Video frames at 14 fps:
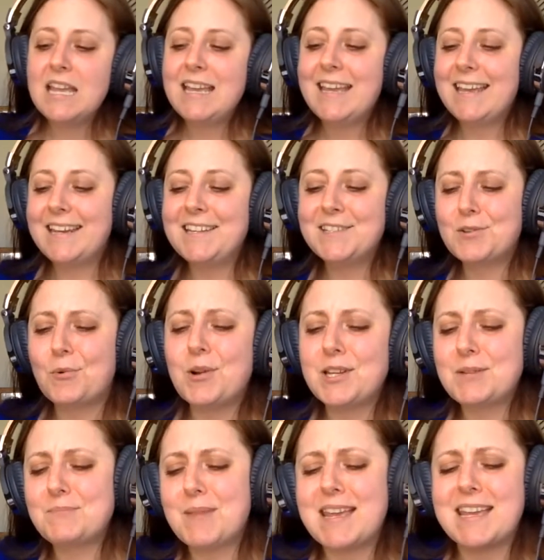it is going to
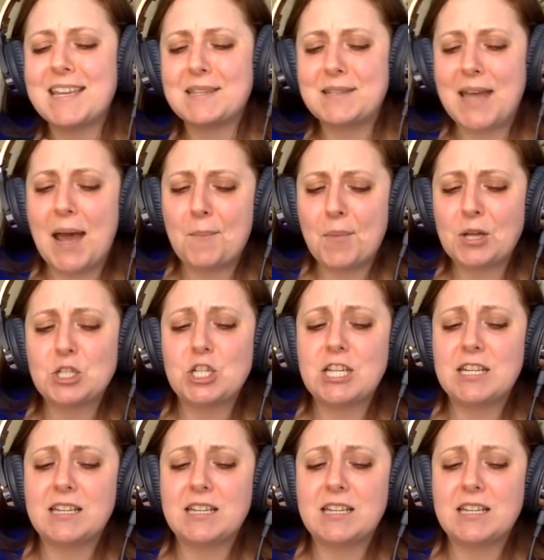make it that much